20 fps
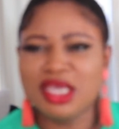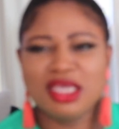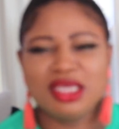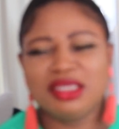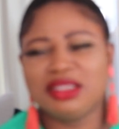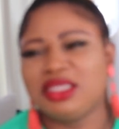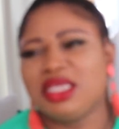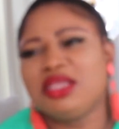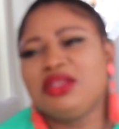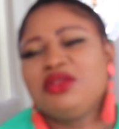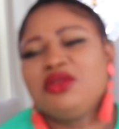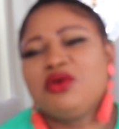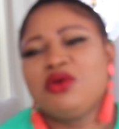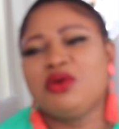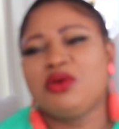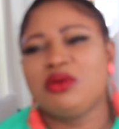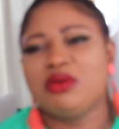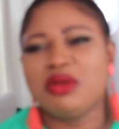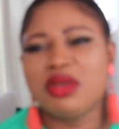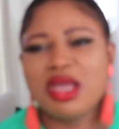He said,
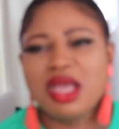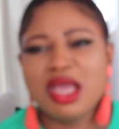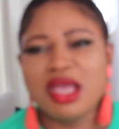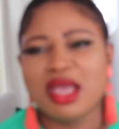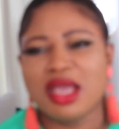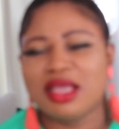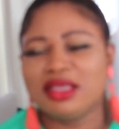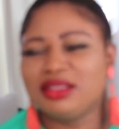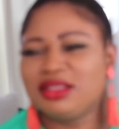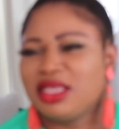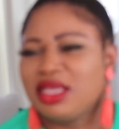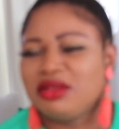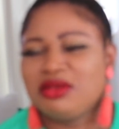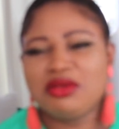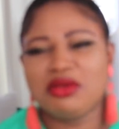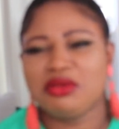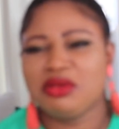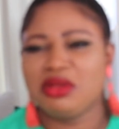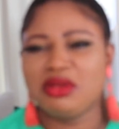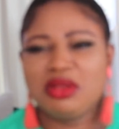no. I said,
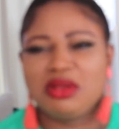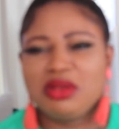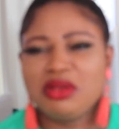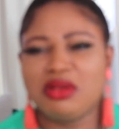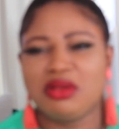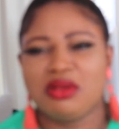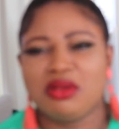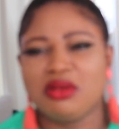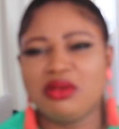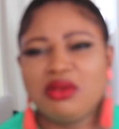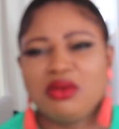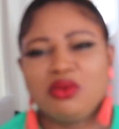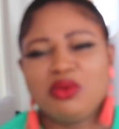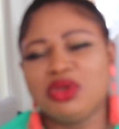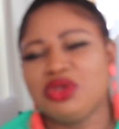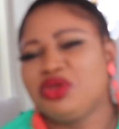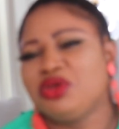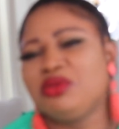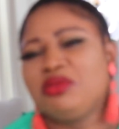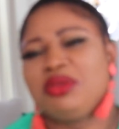no, no, no, no, no, no.
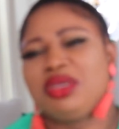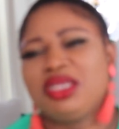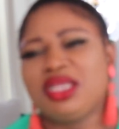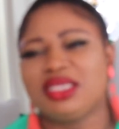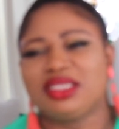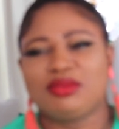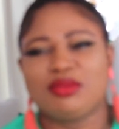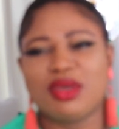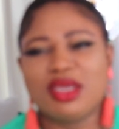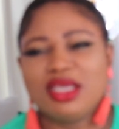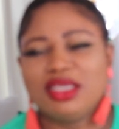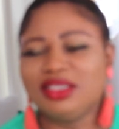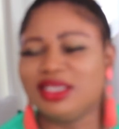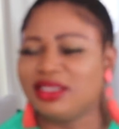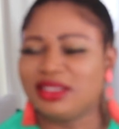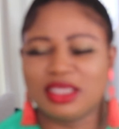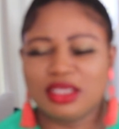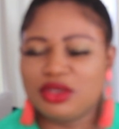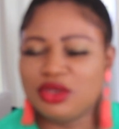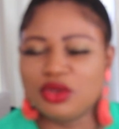What do you mean? That's my age. I
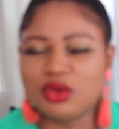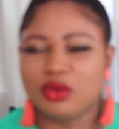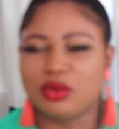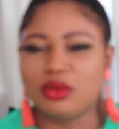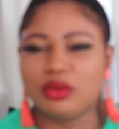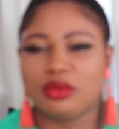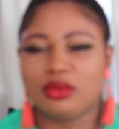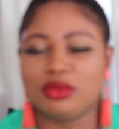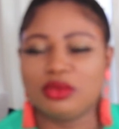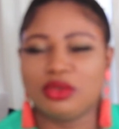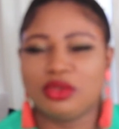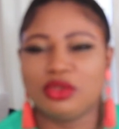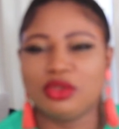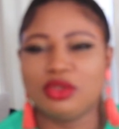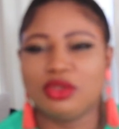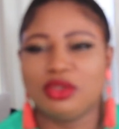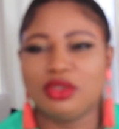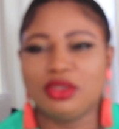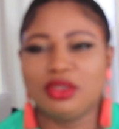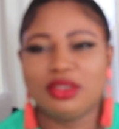said, no.
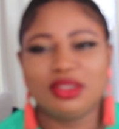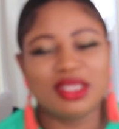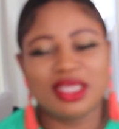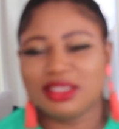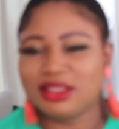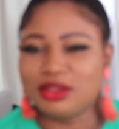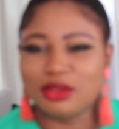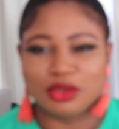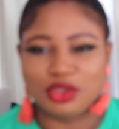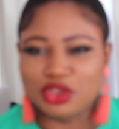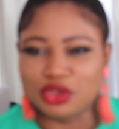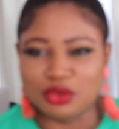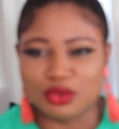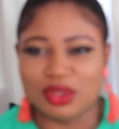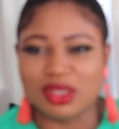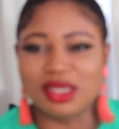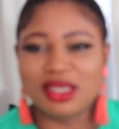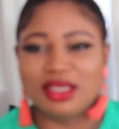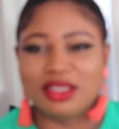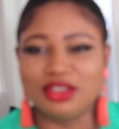That's not your
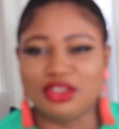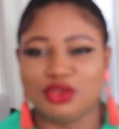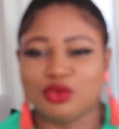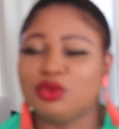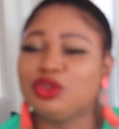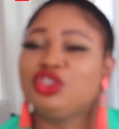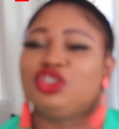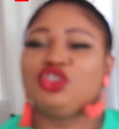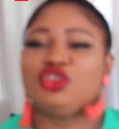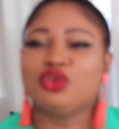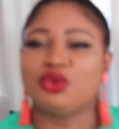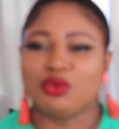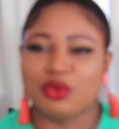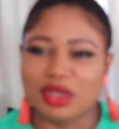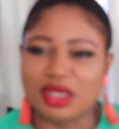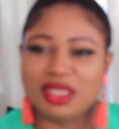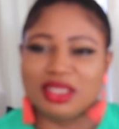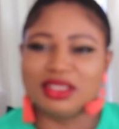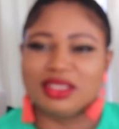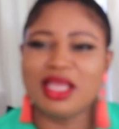real age. What is your
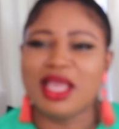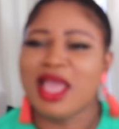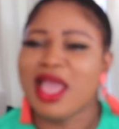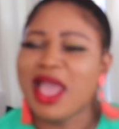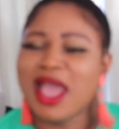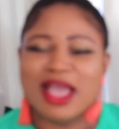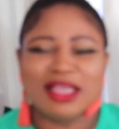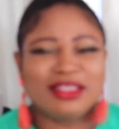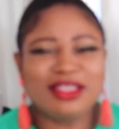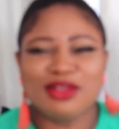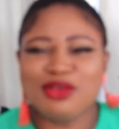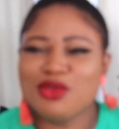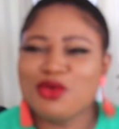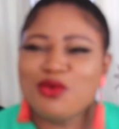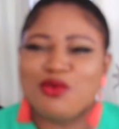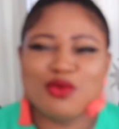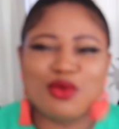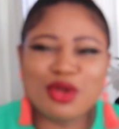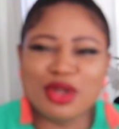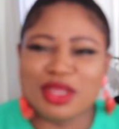real age? I said,
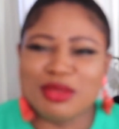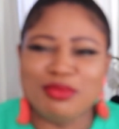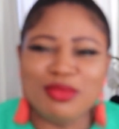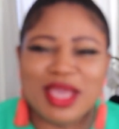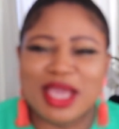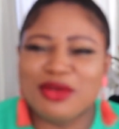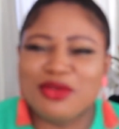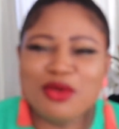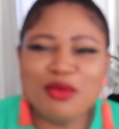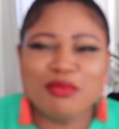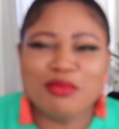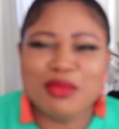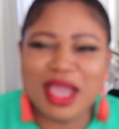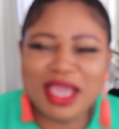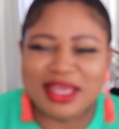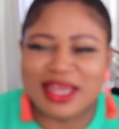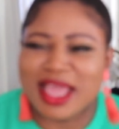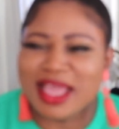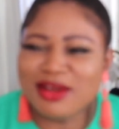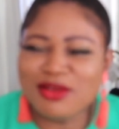don't worry. Me, I don't
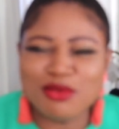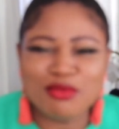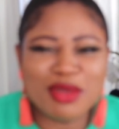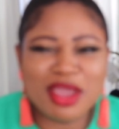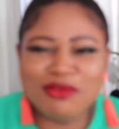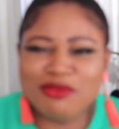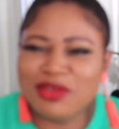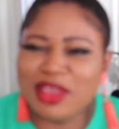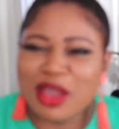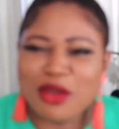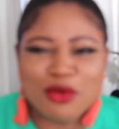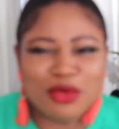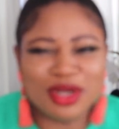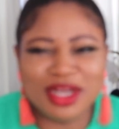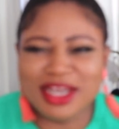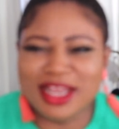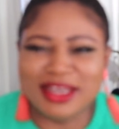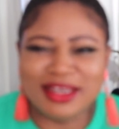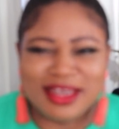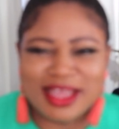mind. I don't mind if you're older
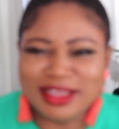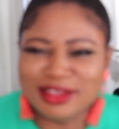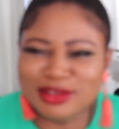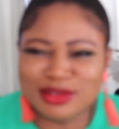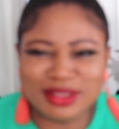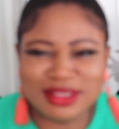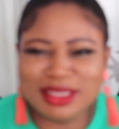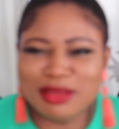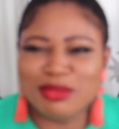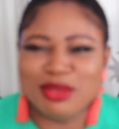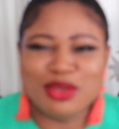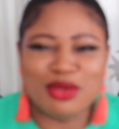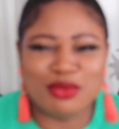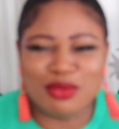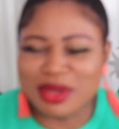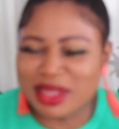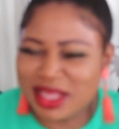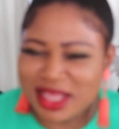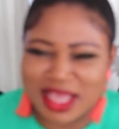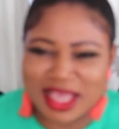than that. Just tell me your
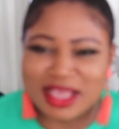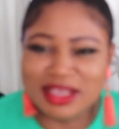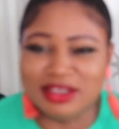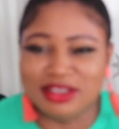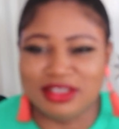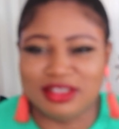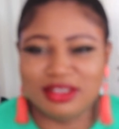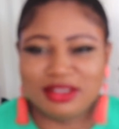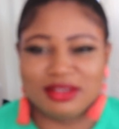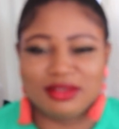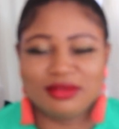real age.